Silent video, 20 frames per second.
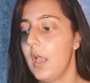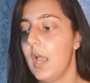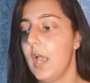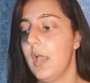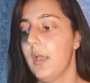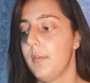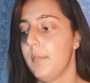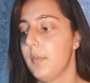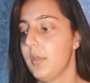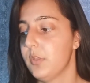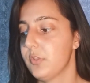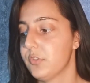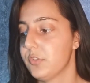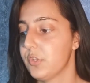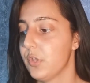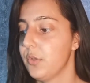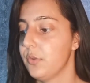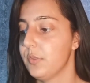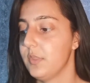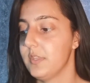
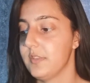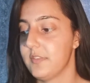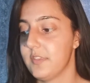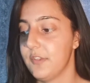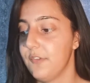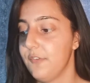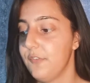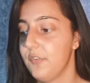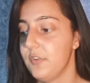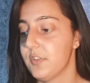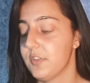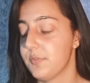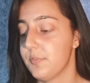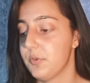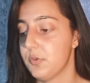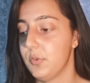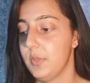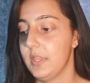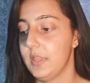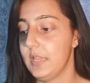So there's difference
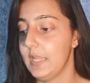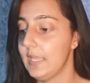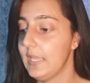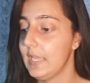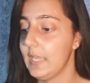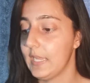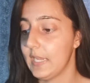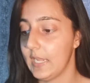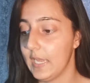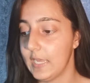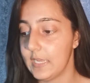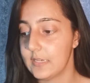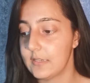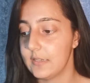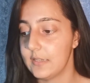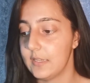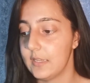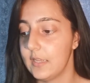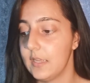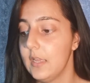between thinking and
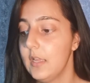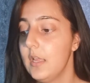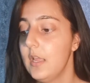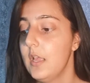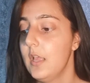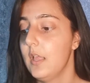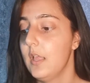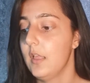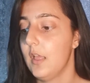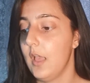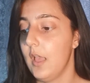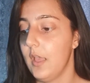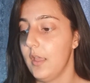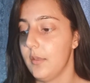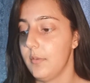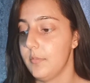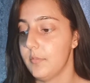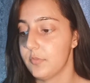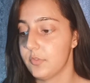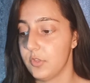acting.
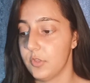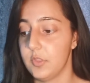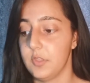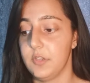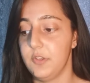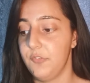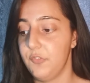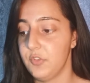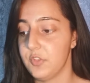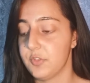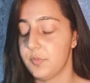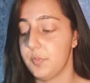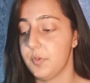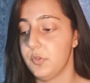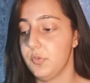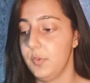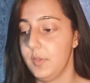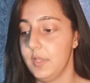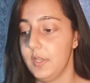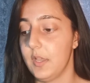So the difference
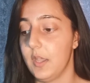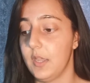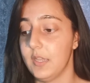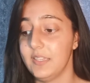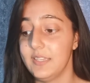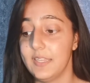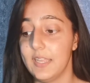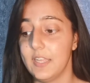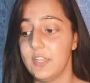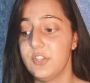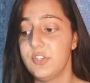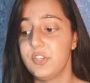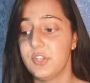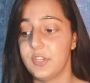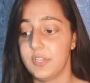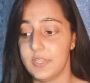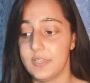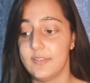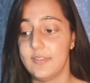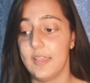between
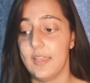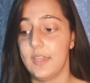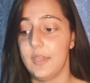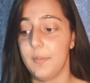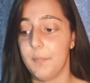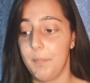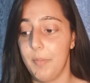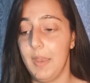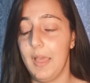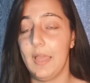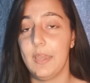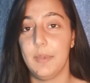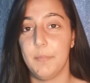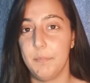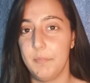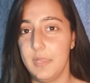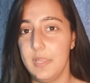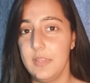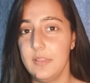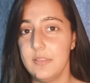ideation, intent, plan
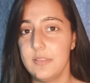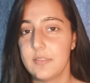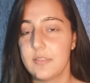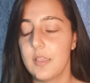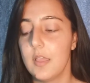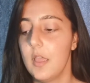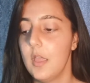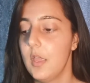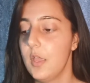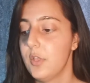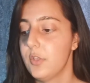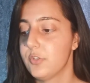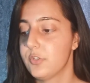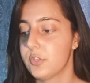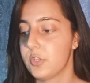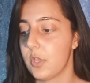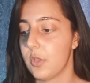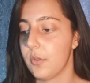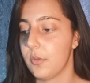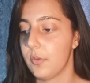and means.
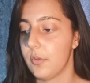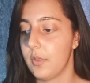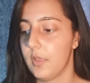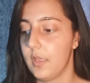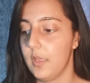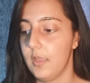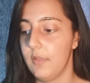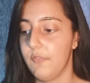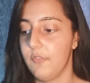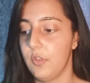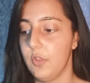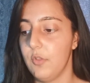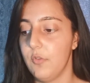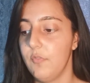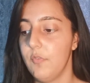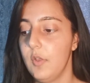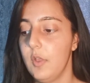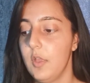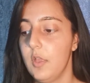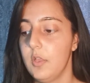So if
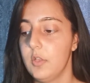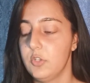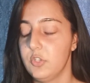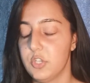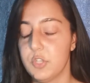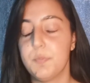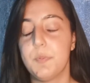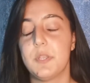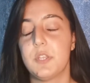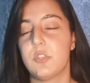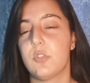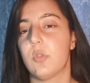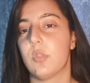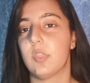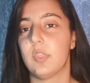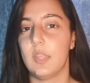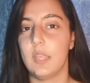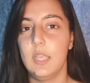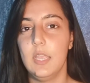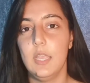you've, just because you're
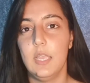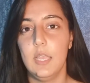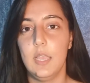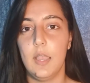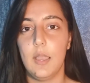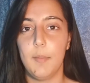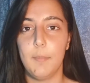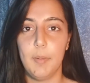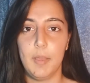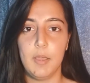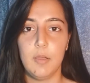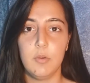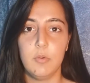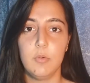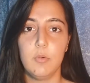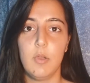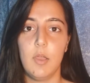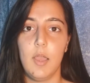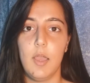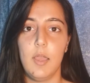thinking
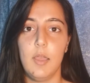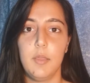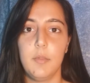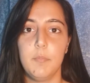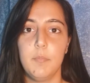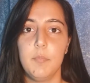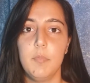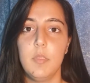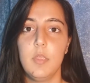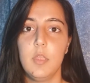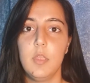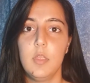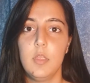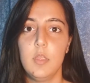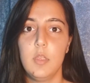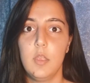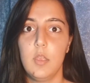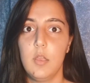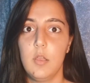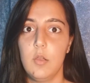about
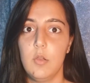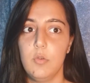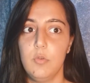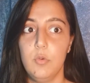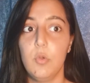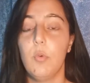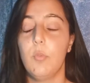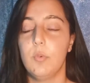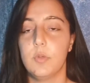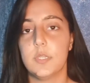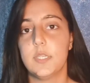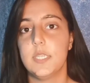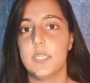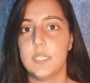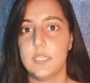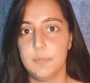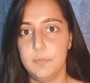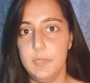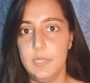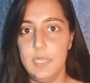not
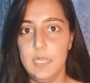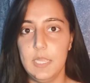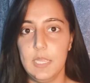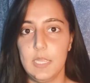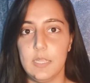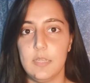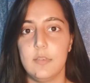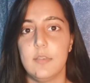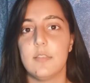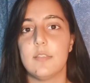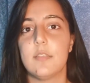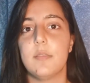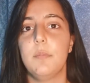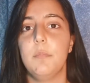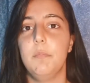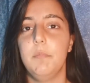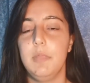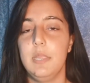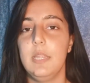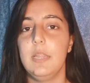wanting to be here, it
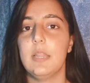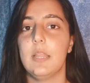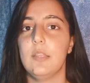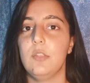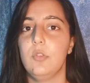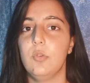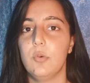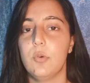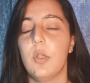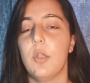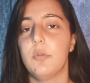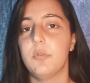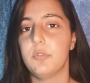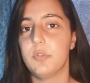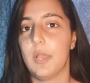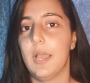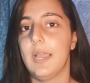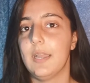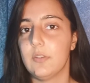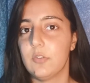doesn't mean that you're going
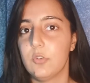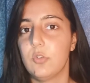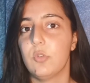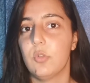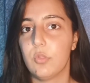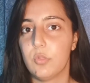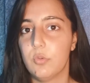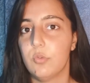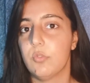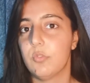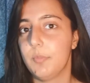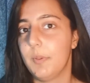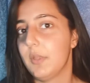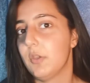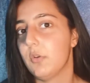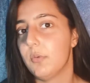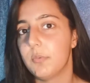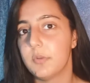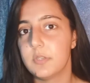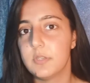to act on your thoughts
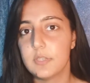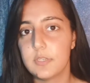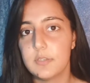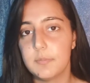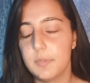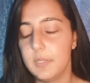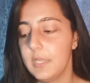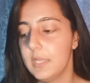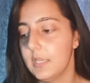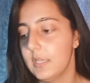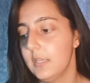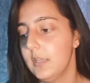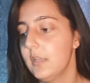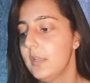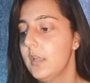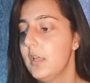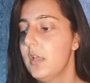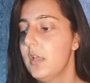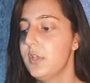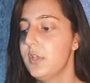about not wanting to be here.
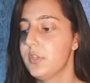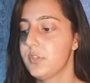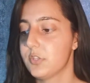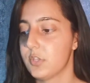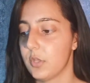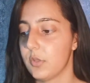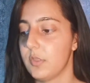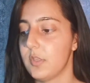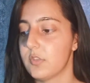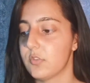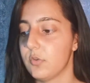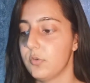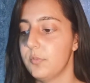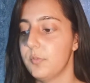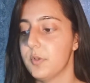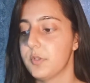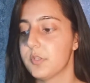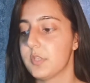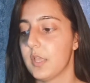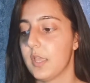So there's
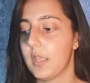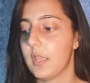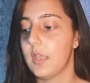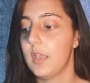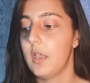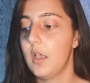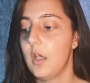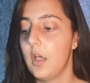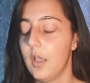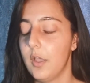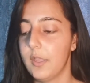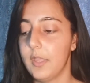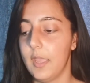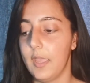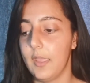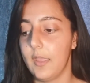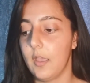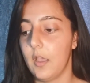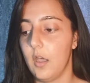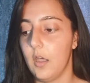almost like,
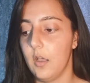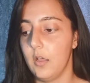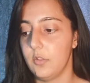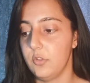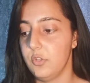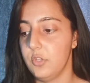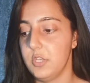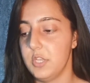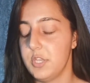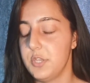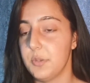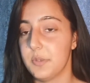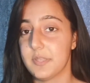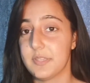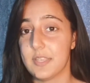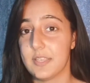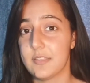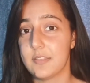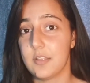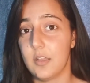okay, you need to
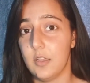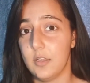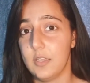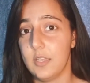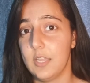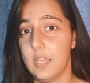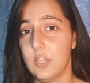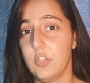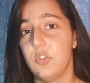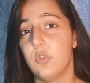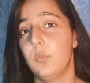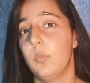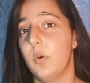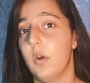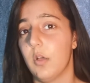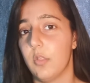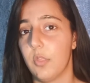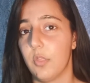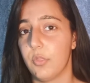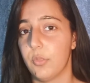assess the ideation.
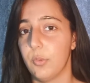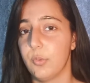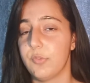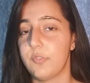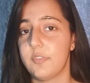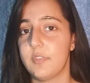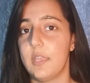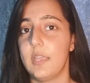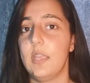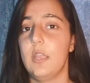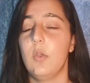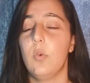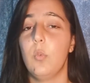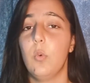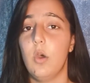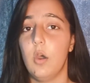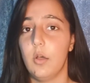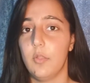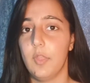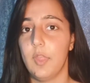What are the thoughts saying?
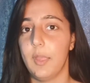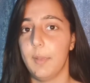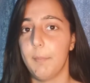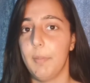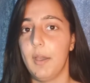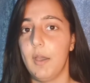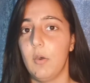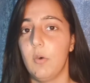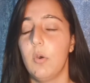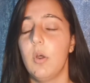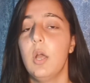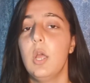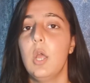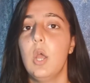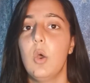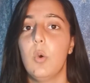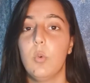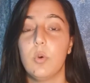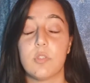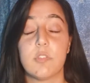What are they about?
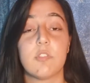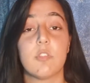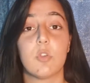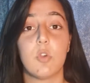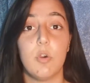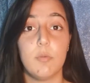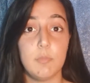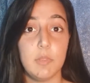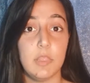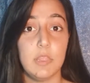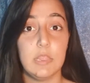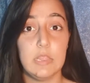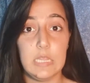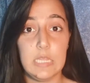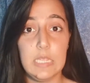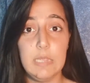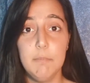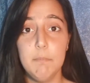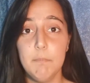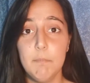What's the common
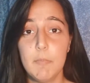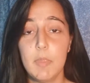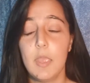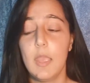theme?